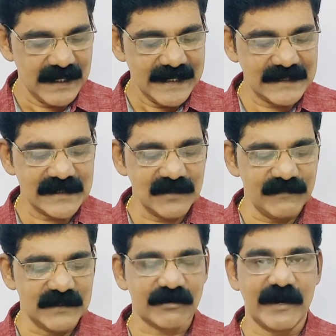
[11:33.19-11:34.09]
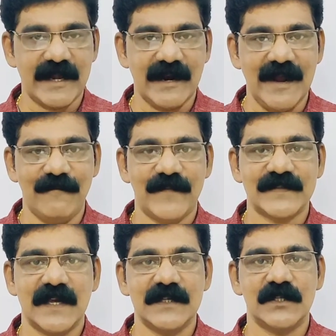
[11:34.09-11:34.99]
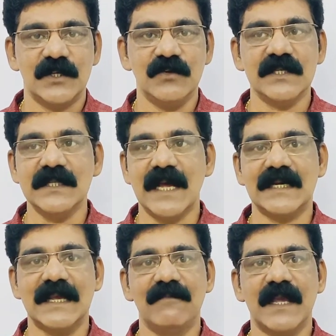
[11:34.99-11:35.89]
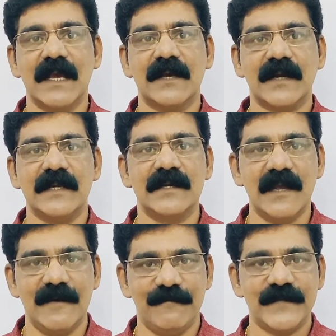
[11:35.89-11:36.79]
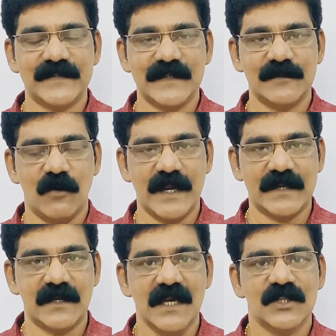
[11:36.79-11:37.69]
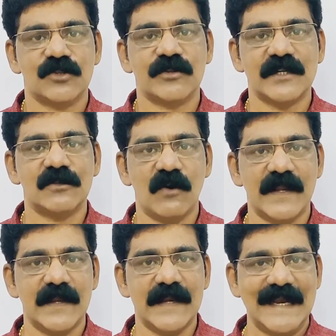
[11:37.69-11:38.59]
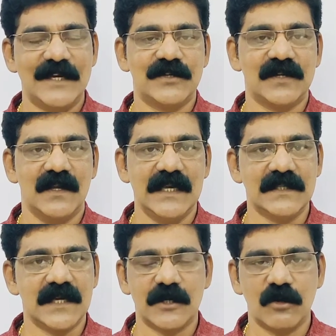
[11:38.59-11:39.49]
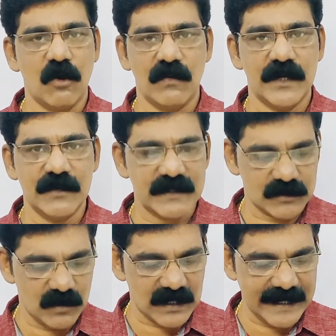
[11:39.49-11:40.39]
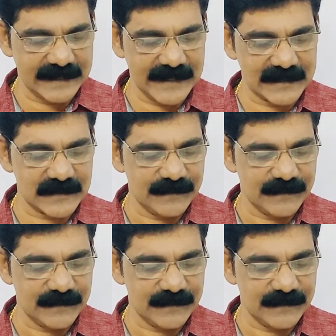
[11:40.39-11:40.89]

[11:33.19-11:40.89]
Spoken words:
He said with a rare emphasis. You see that giving a great emphasis on it, stress on it. He said, no, it was not like that.